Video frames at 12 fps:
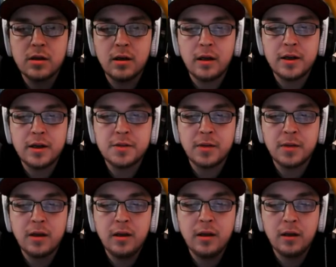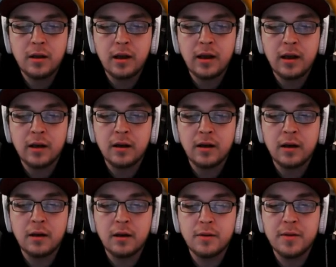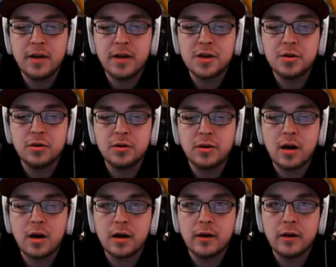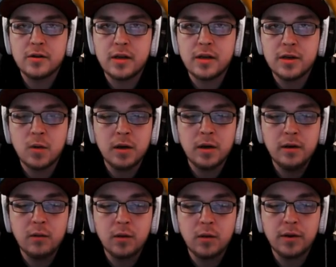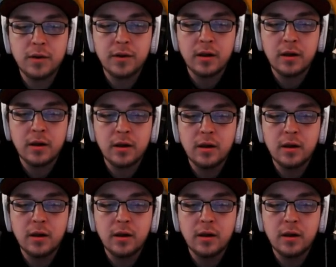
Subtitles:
HP and the potential to knock out Stage 1 with the